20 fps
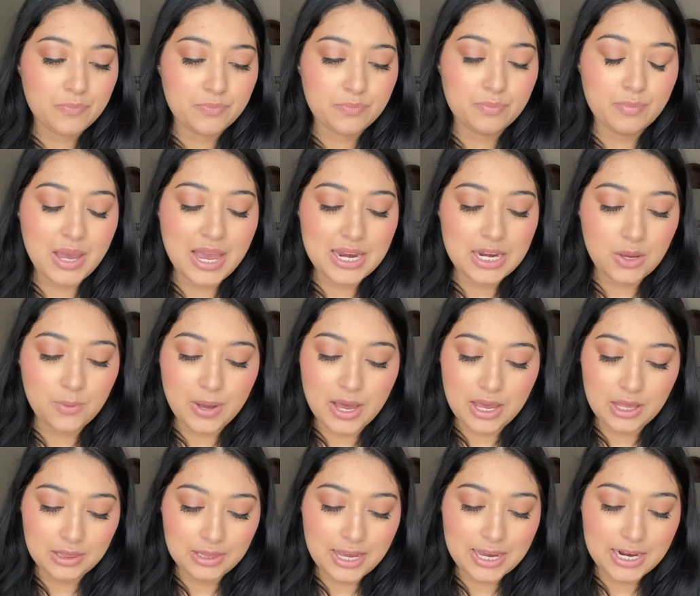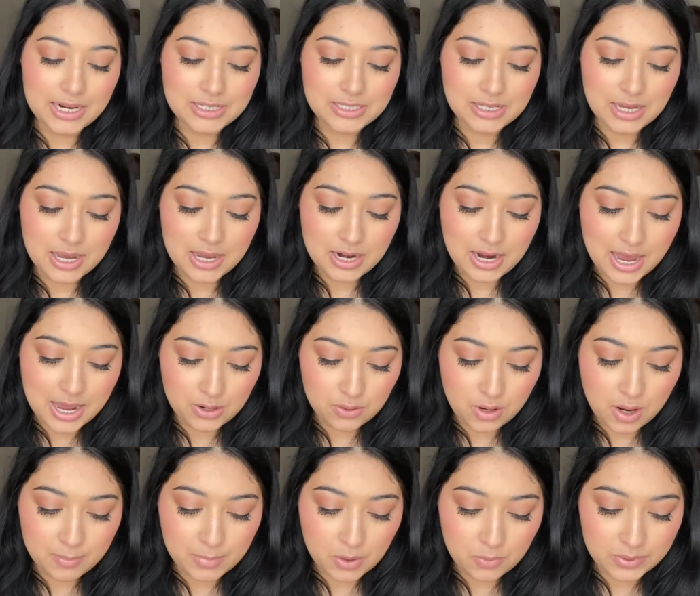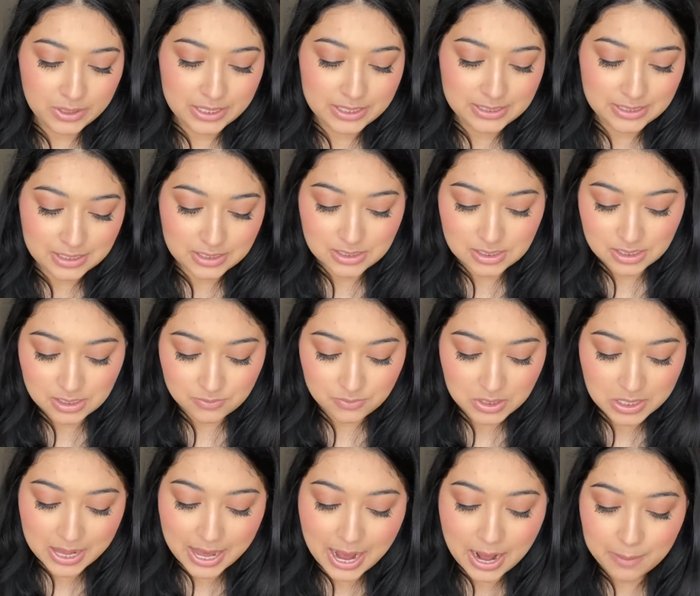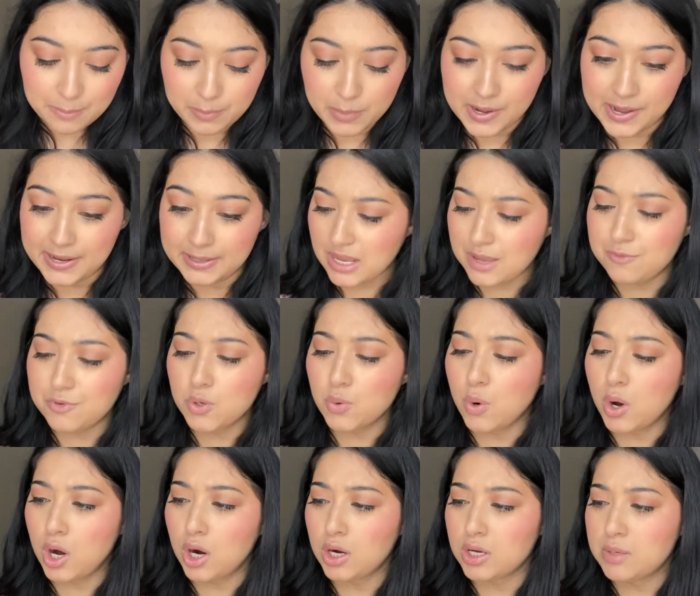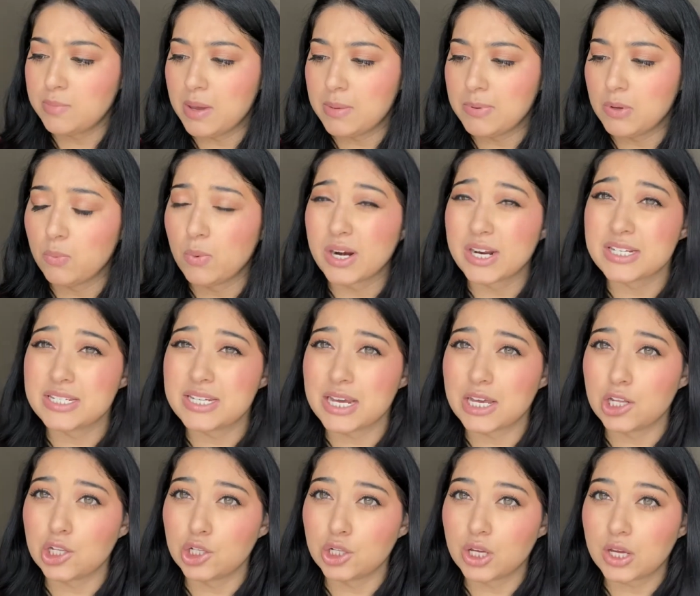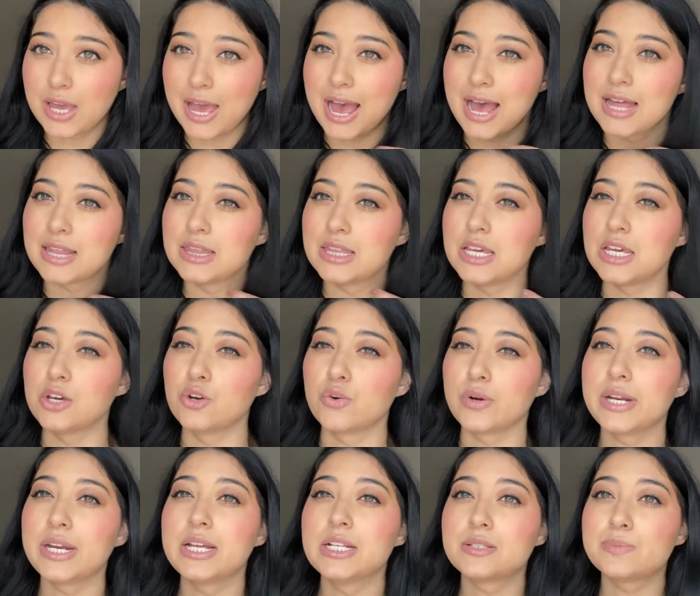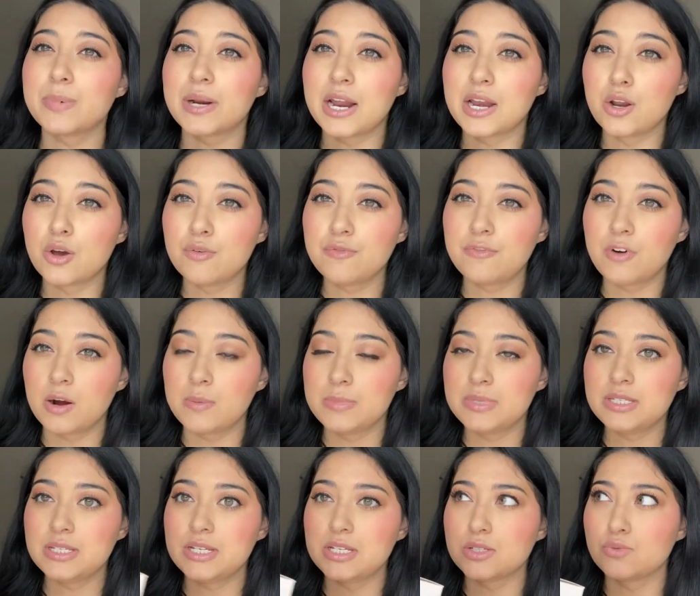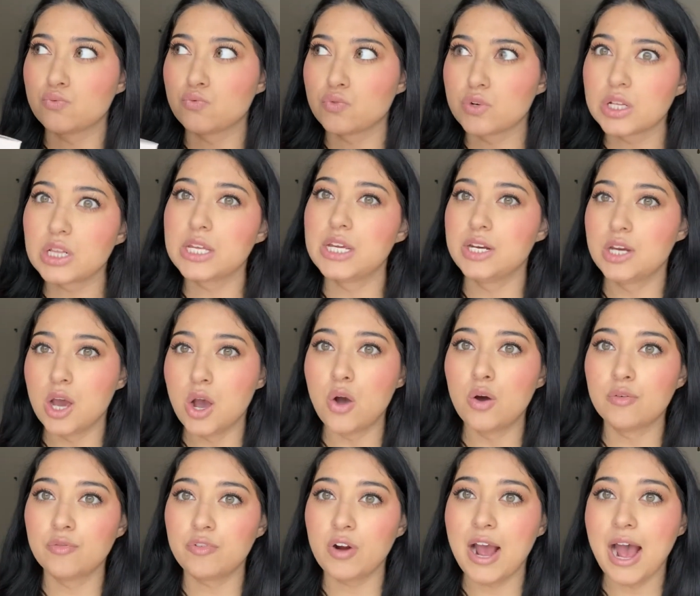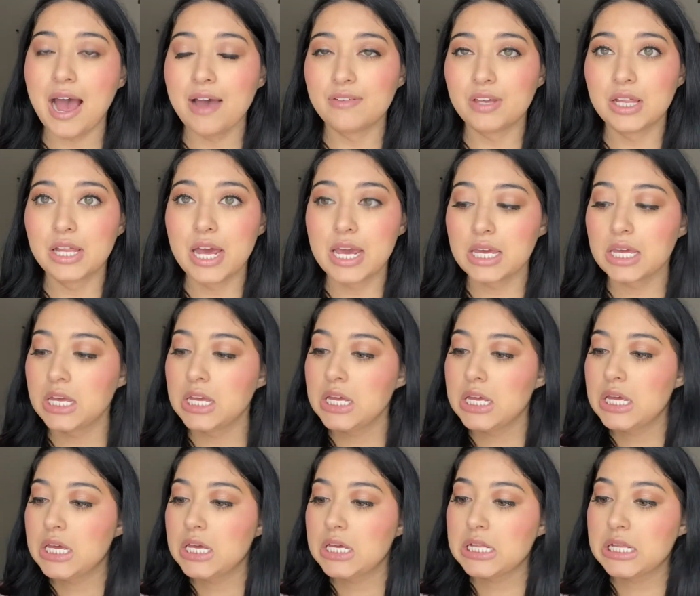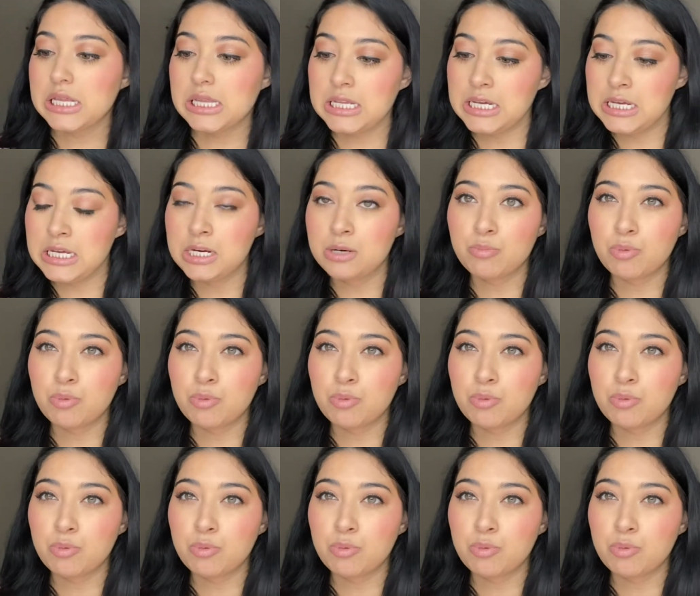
But anyway, like I said, I don't, I'm not really sensitive to that, but if you are, you maybe want to take a look at the ingredients. But I know Farmacy is really known for having like clean